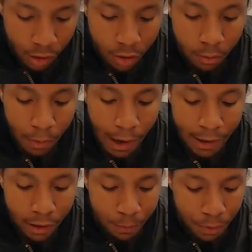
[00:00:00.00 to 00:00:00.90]

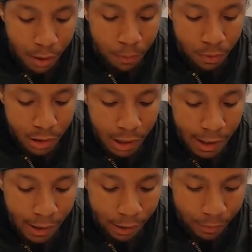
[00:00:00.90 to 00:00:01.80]
commanded the people,
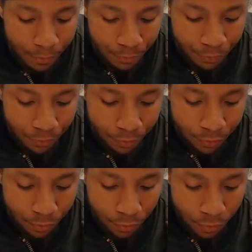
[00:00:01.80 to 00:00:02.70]
saying,
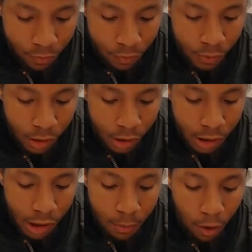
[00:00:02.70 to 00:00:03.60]

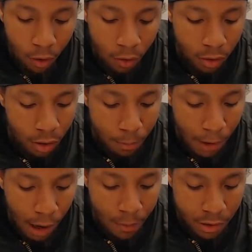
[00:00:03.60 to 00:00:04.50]
keep all the
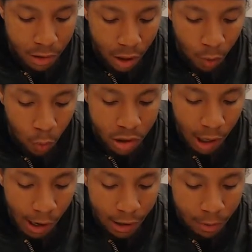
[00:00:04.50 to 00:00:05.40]
commandments which
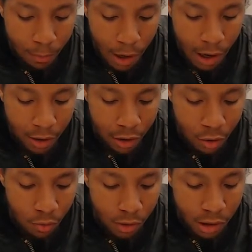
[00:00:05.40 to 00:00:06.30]
I command
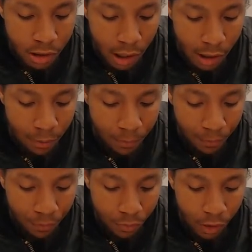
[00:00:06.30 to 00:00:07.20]
you this day.
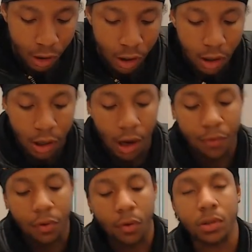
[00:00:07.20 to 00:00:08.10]
Now,
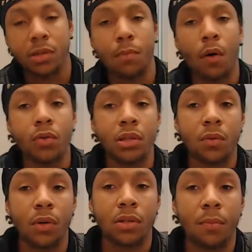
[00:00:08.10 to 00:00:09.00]
of course, Moses
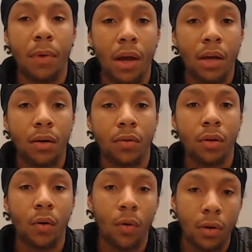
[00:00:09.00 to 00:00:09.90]
was a man of the
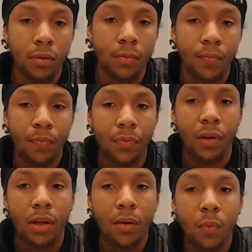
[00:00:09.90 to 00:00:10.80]
Lord.
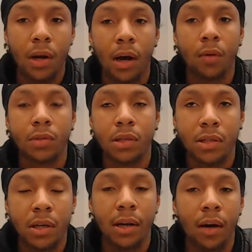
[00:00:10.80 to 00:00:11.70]
He went out to
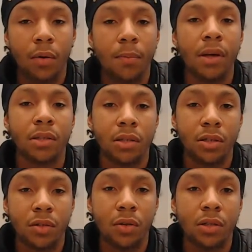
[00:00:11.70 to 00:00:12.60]
send out a
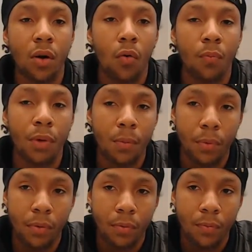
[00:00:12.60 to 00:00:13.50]
message to his own people.